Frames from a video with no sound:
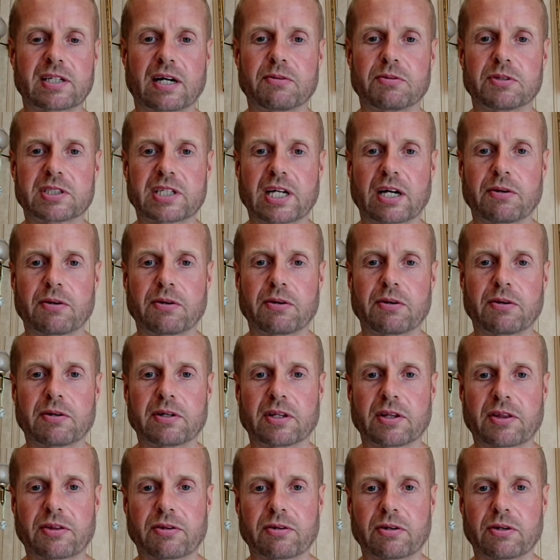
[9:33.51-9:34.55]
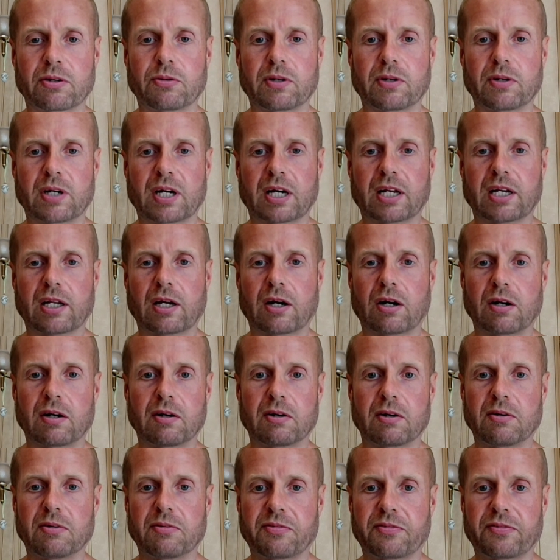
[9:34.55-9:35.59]
I was going through a lot
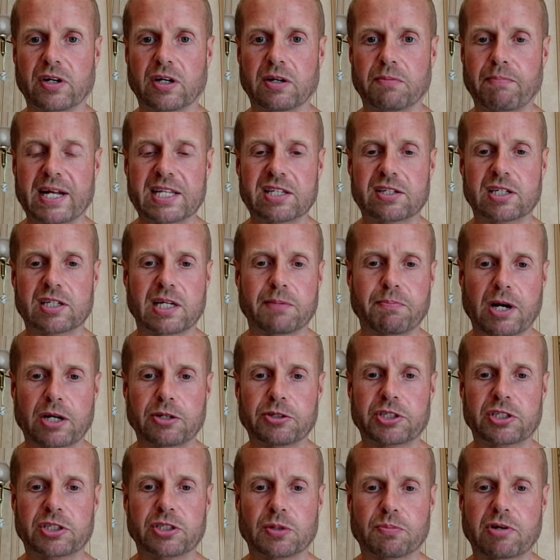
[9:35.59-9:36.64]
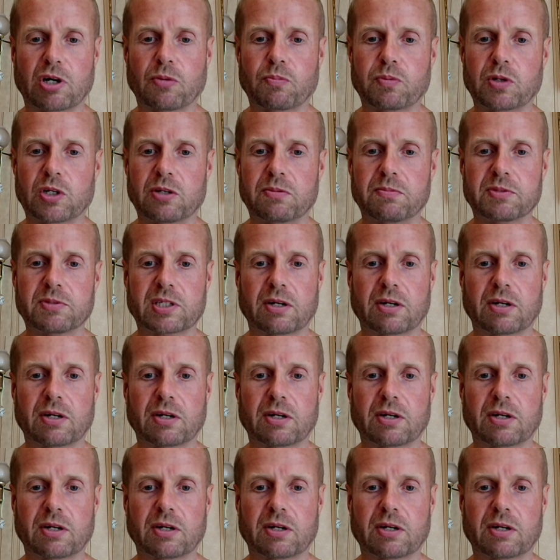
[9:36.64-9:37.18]
of uh, mental, emotional problems.